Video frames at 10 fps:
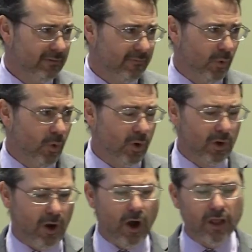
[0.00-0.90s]

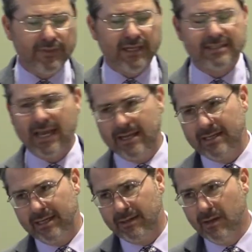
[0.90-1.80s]
for all the
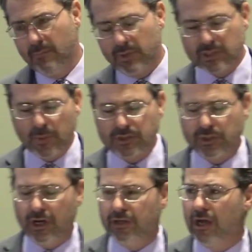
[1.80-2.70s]
attending, but
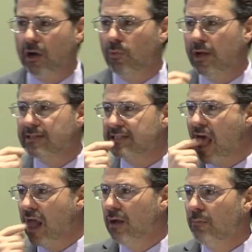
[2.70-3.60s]
especially our young ones,
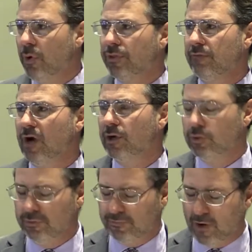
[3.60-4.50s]
both of our
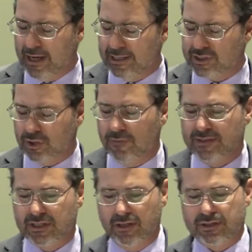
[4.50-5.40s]
Good Friday
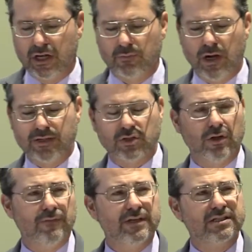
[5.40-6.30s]
service and our sunrise
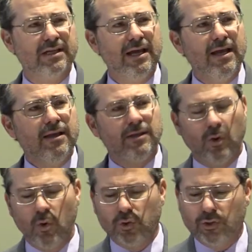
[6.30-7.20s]
service the
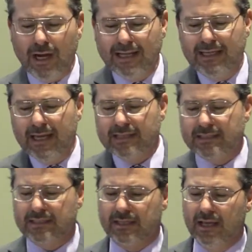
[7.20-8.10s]
older I
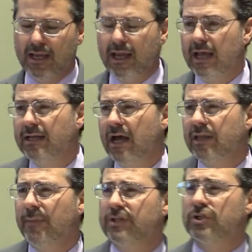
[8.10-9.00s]
get, and now
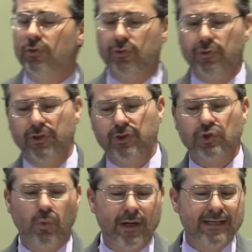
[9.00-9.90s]
that my children are in their
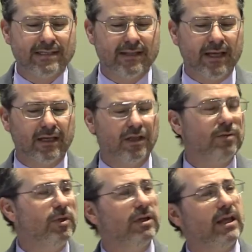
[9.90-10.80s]
20s and they can
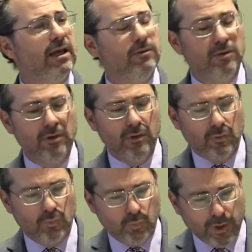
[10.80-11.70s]
communicate
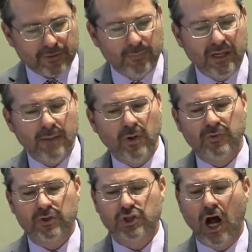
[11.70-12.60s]
with me
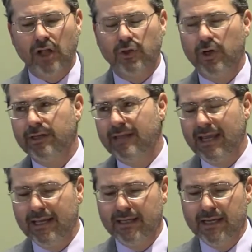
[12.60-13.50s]
about their childhood,
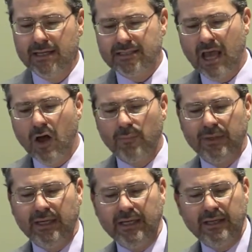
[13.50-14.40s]
they tell
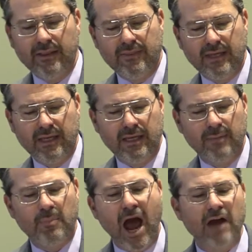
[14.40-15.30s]
me the
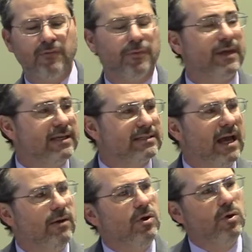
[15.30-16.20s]
impactful things
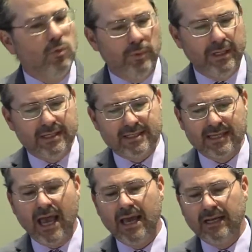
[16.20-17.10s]
that we
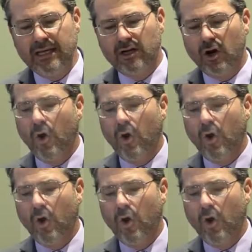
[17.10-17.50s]
said in our